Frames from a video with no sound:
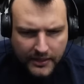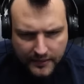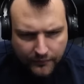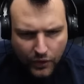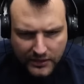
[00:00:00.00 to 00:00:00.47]

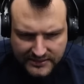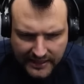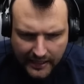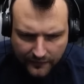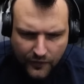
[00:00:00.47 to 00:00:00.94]
the worst
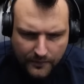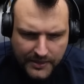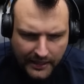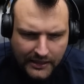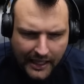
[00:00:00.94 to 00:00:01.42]
tank from
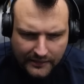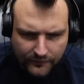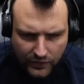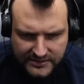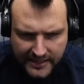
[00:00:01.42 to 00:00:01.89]
the Clan
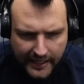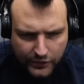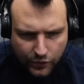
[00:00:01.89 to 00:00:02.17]
Wars that